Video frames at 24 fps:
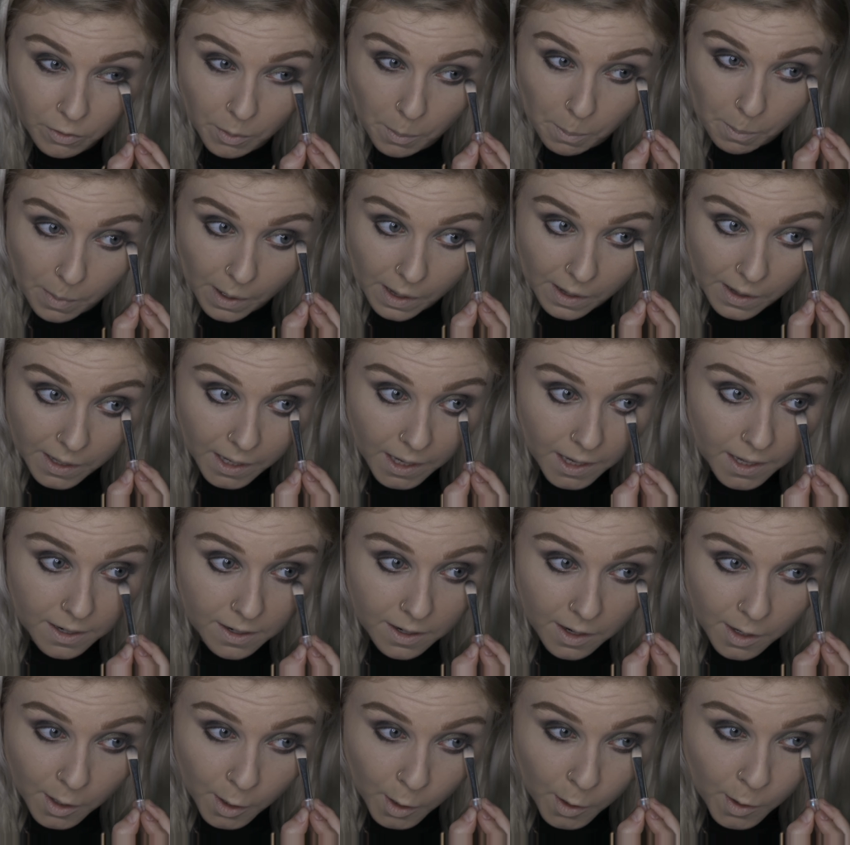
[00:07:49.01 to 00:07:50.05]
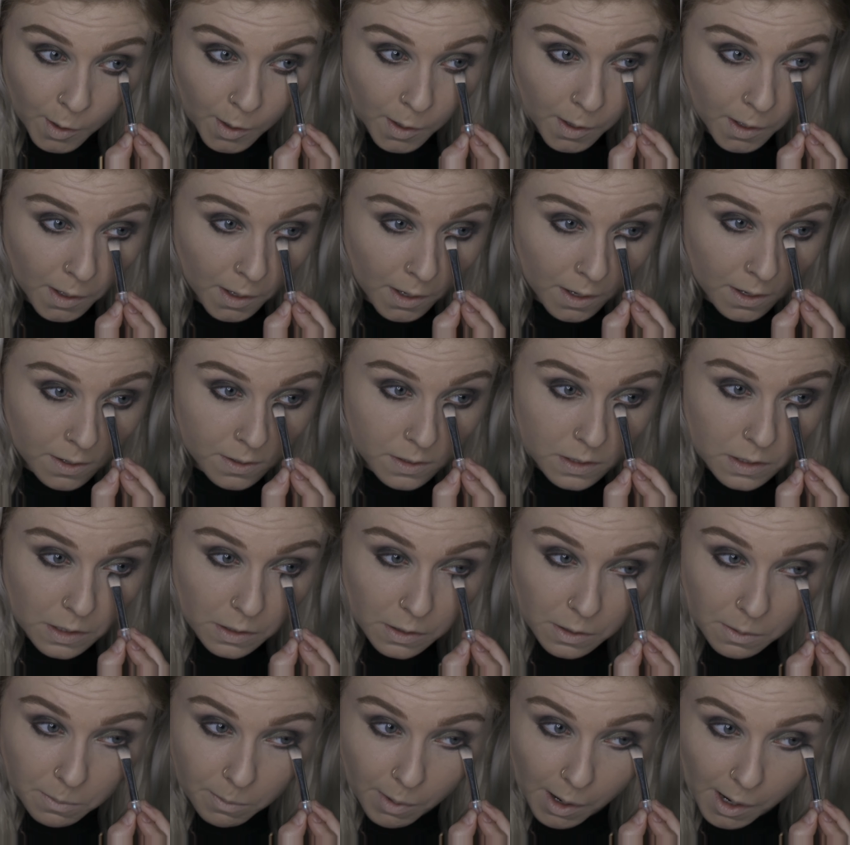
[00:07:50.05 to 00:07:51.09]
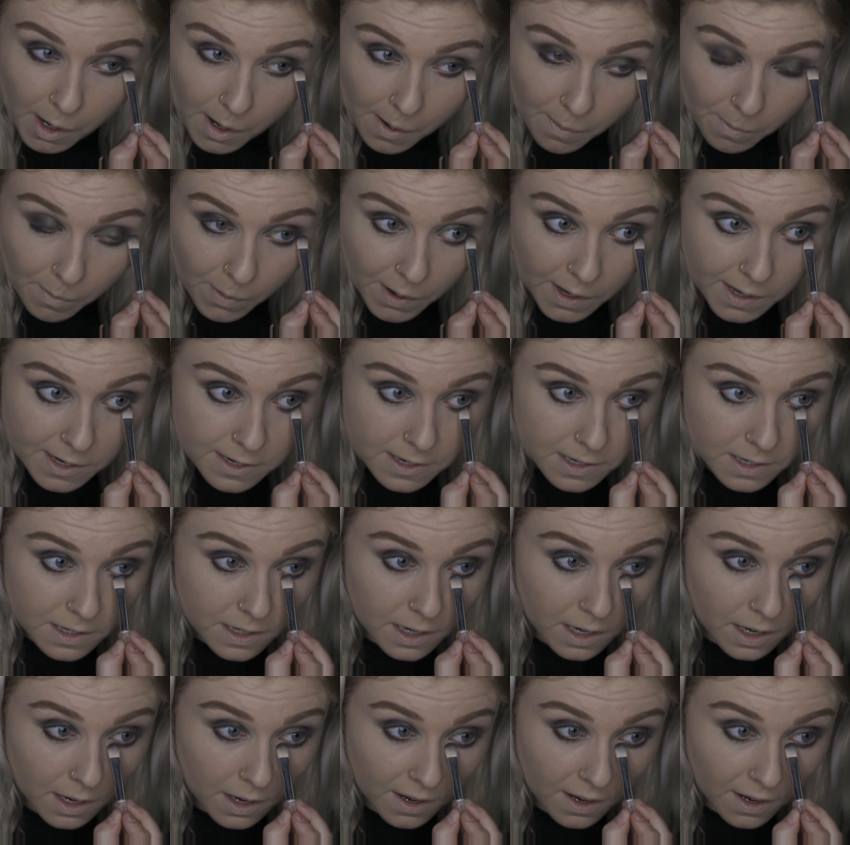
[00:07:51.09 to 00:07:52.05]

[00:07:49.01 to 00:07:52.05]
rebellion, so their makeup was